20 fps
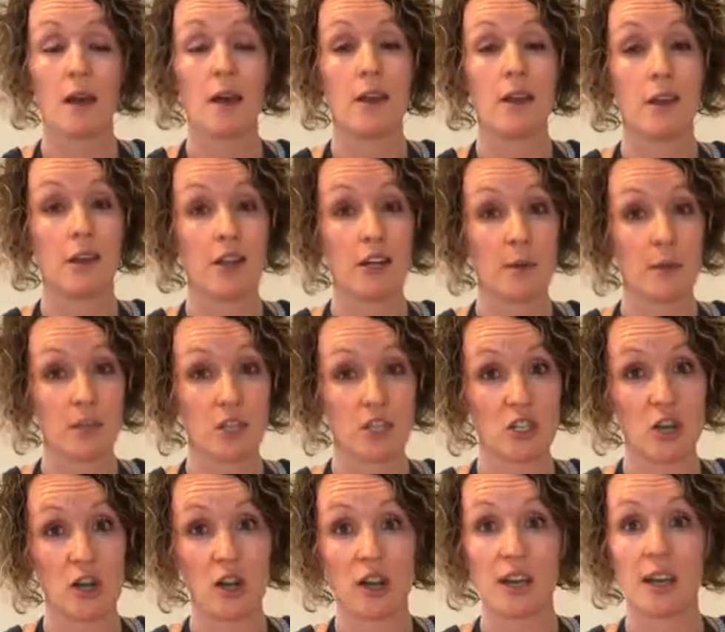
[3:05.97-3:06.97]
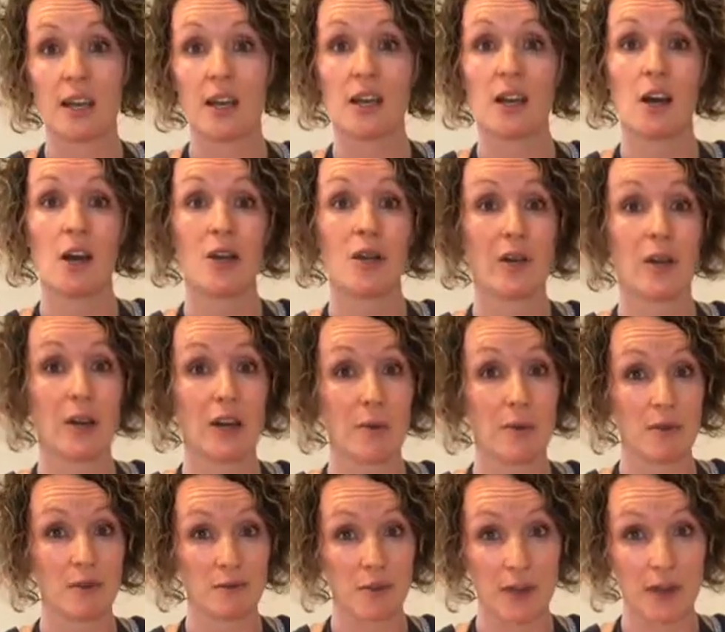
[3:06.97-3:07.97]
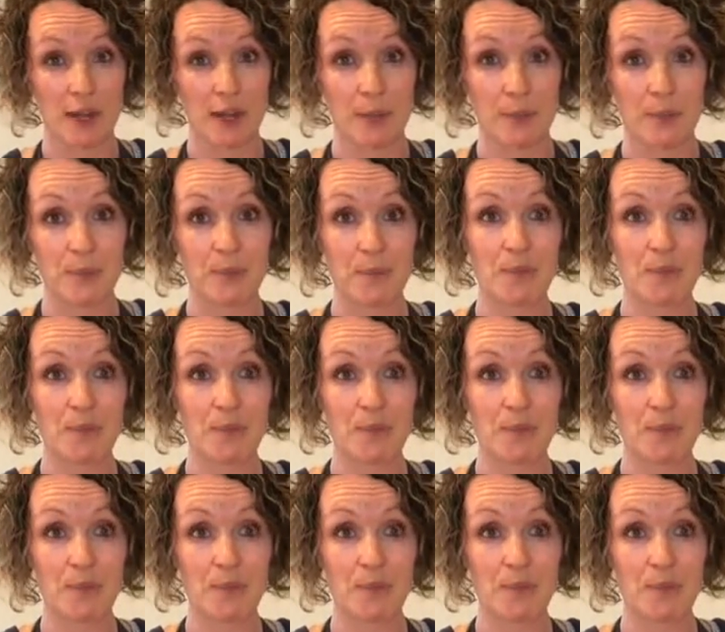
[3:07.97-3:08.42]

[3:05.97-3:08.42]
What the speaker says: Are you going to be jogging? Are you going to be running?